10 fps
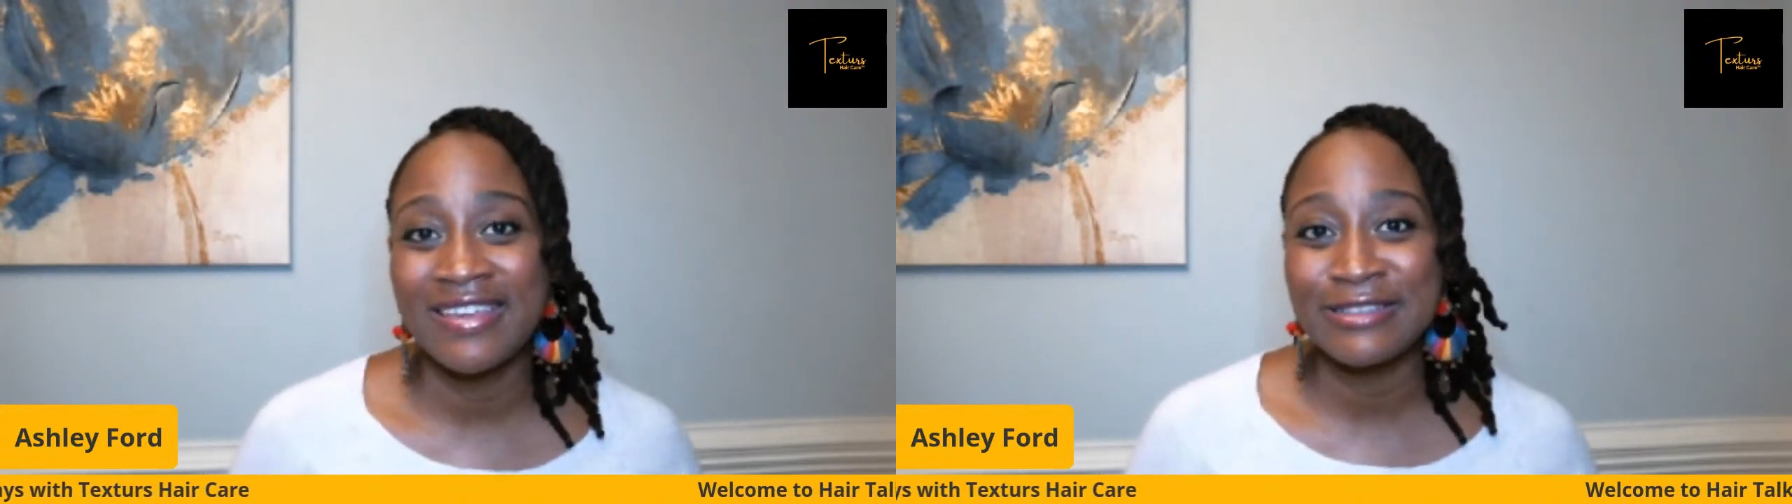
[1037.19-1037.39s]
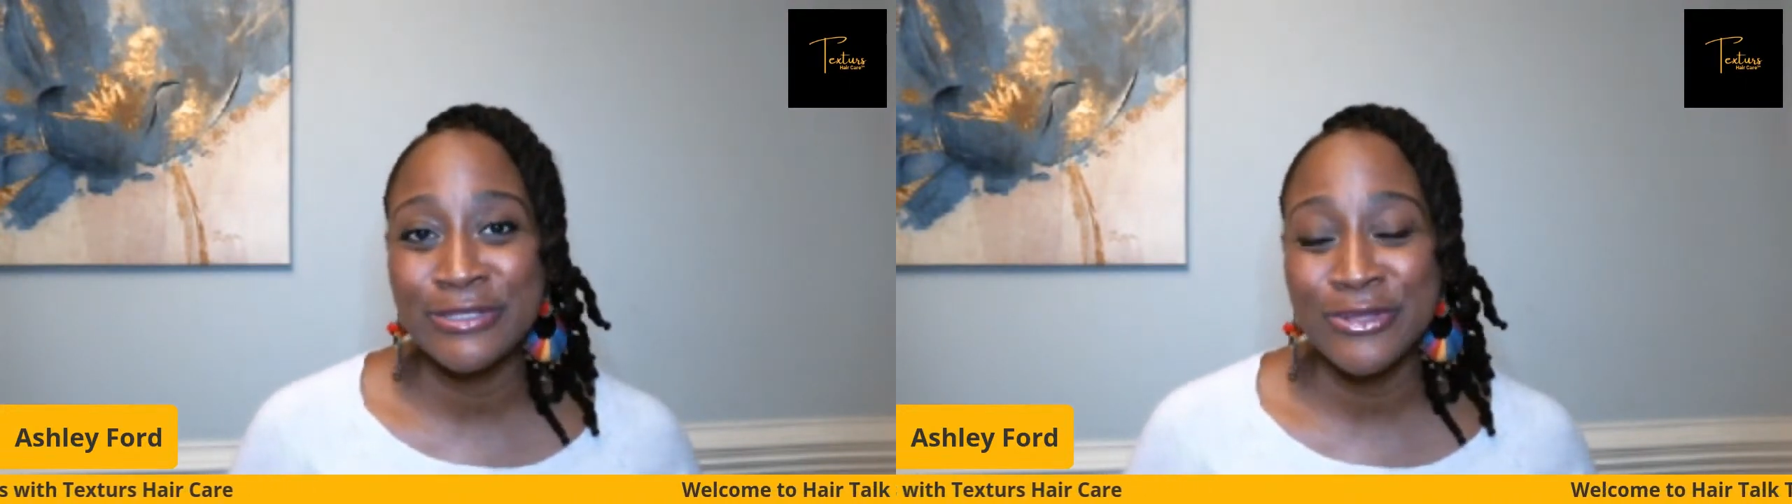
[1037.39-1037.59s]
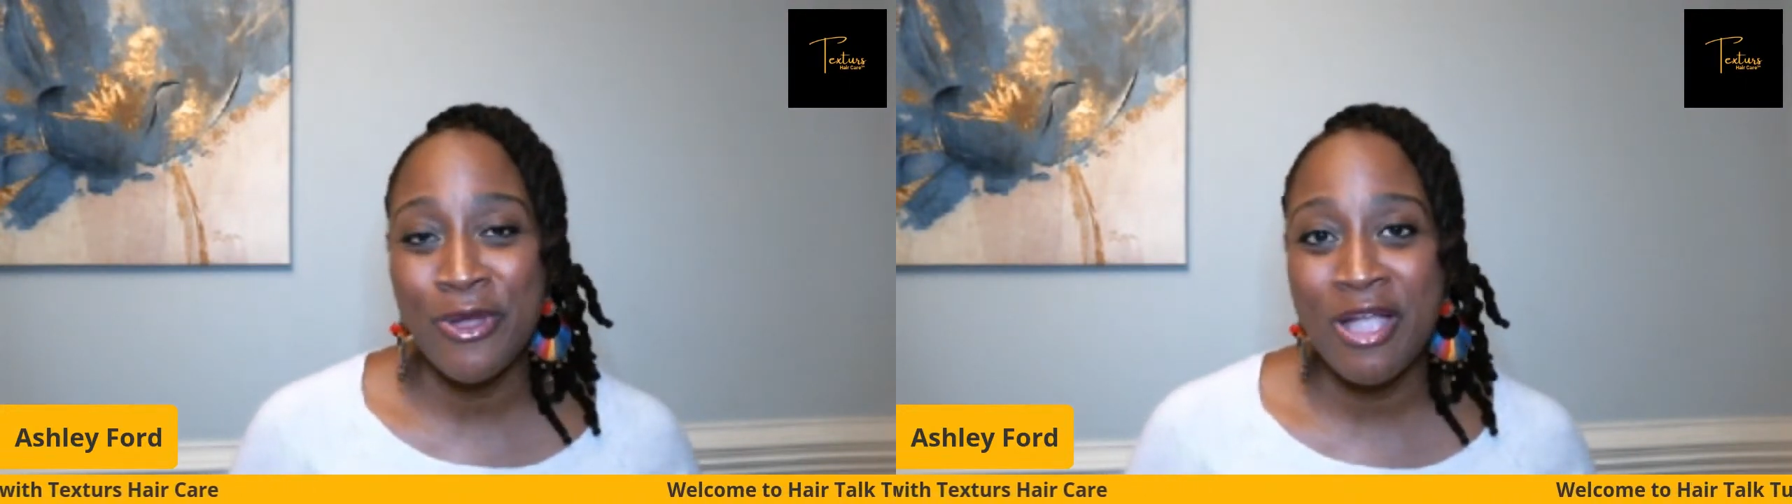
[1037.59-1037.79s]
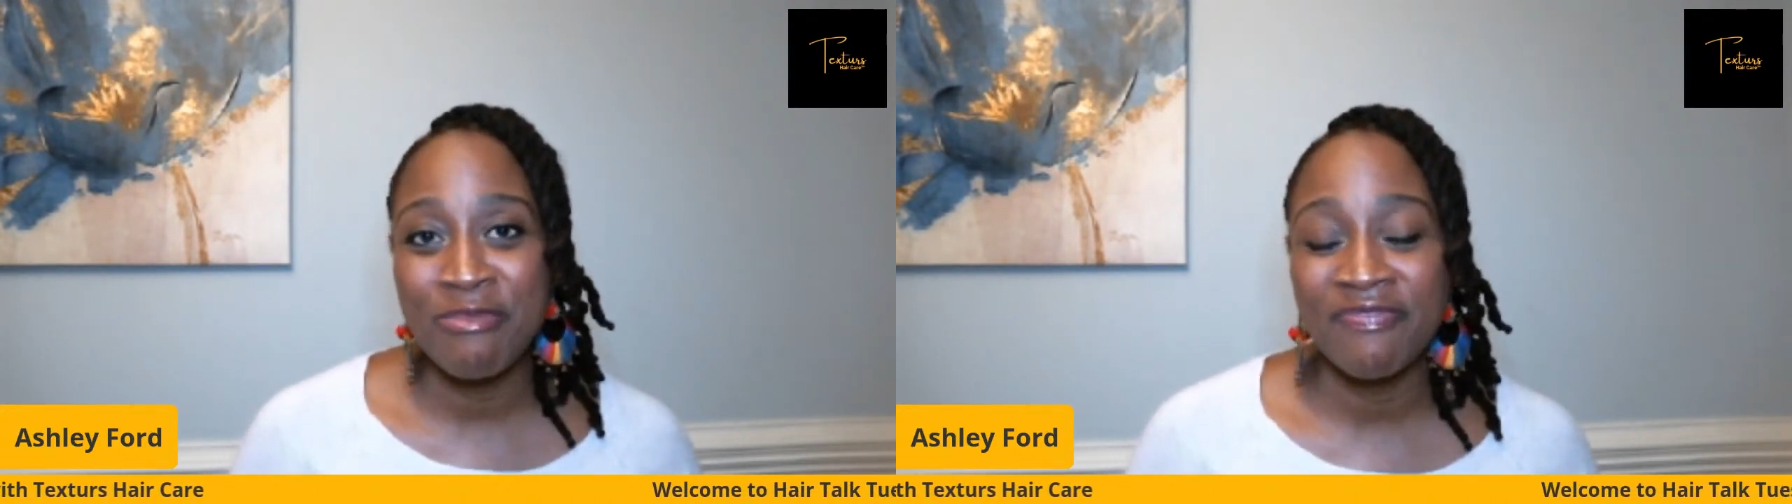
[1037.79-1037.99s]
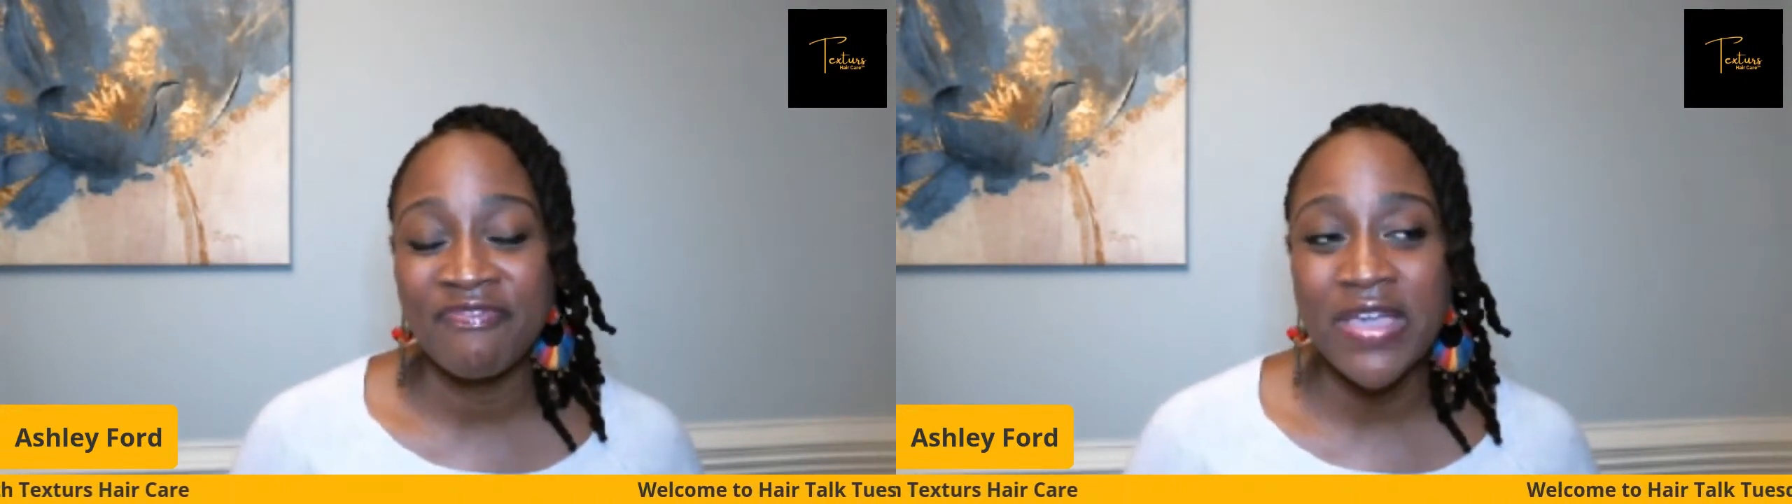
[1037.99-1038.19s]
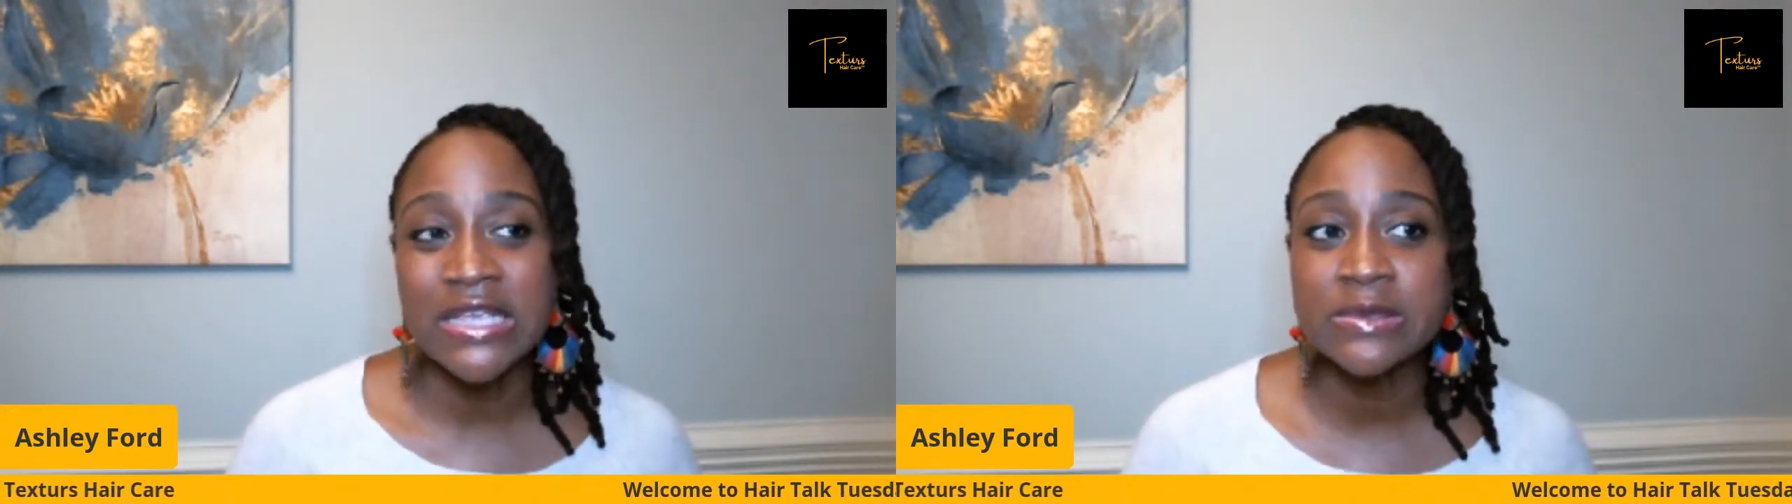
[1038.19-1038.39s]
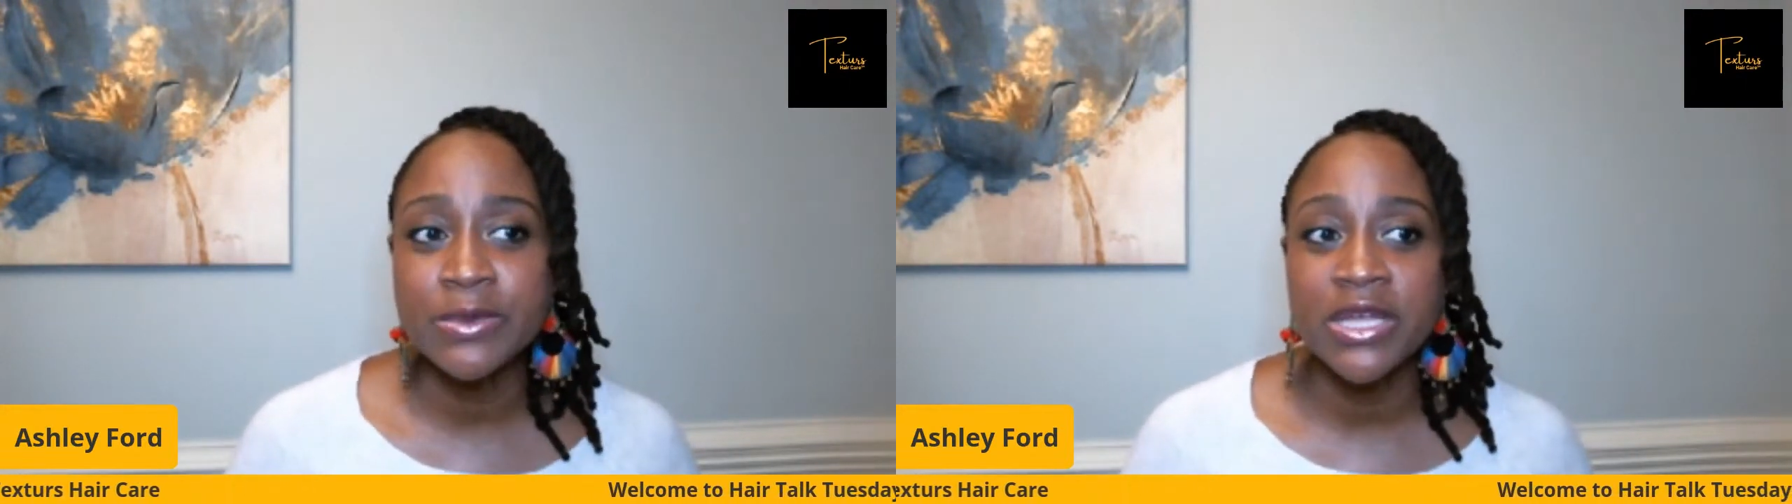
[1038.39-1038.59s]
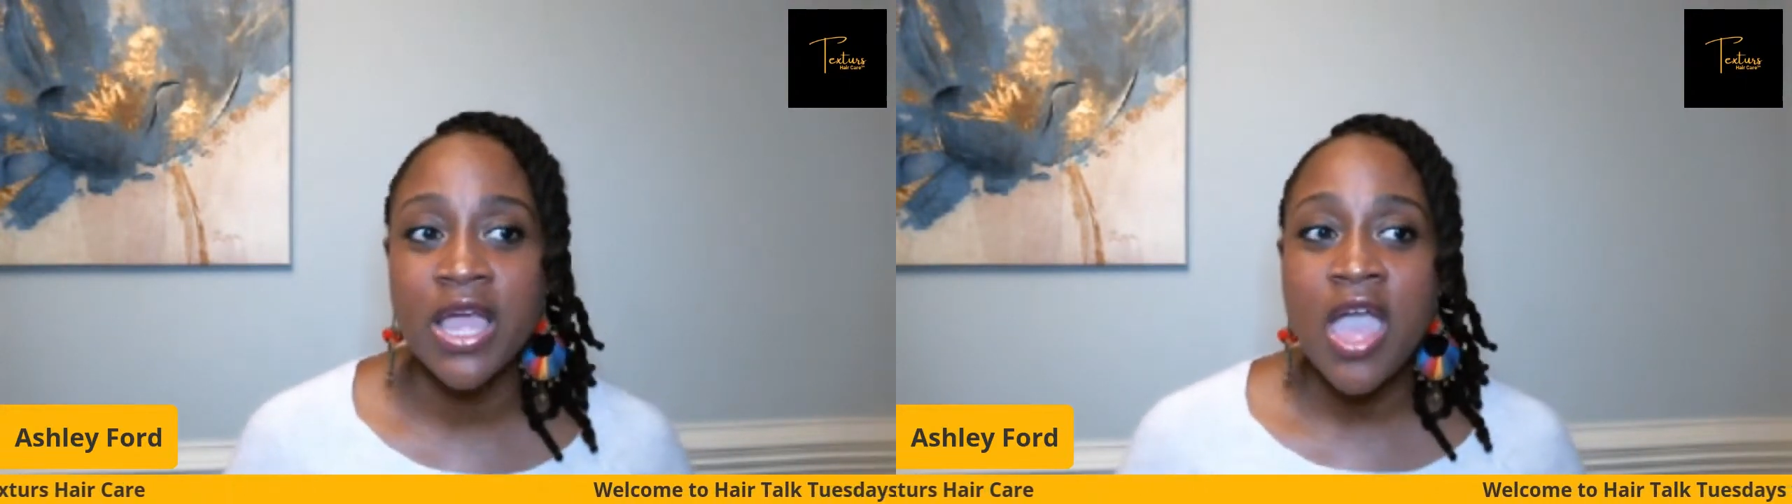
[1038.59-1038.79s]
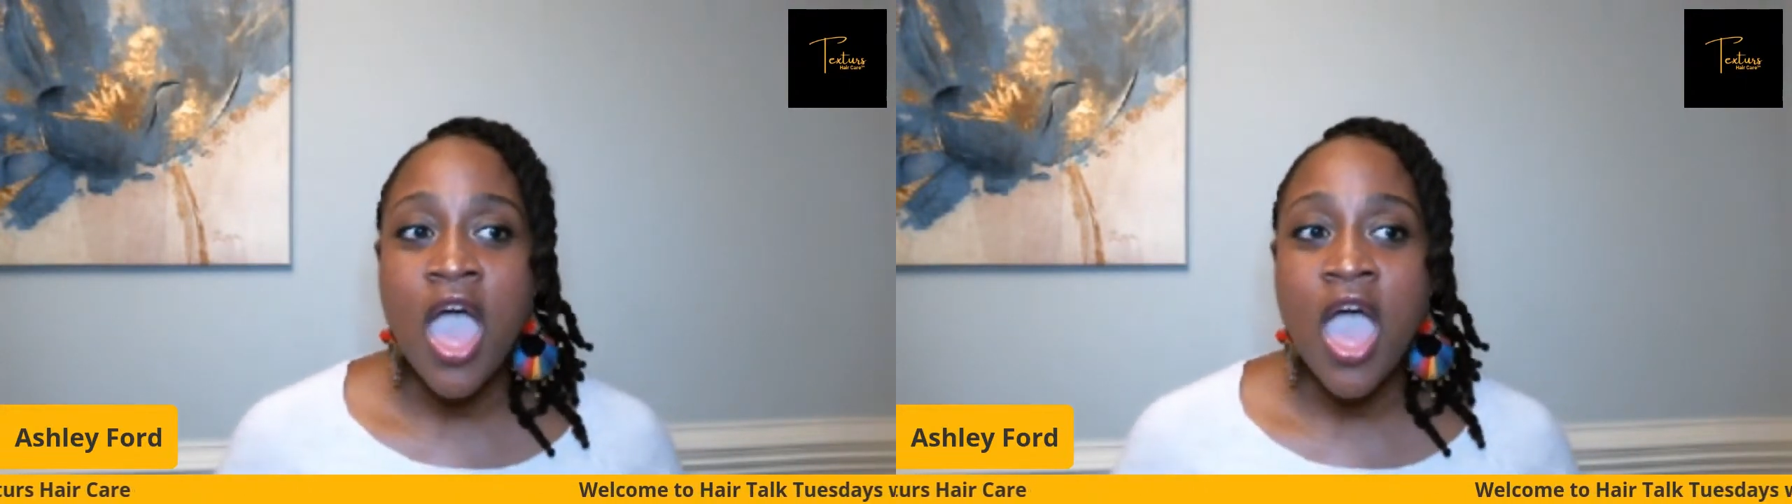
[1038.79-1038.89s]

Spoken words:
Instagram and Facebook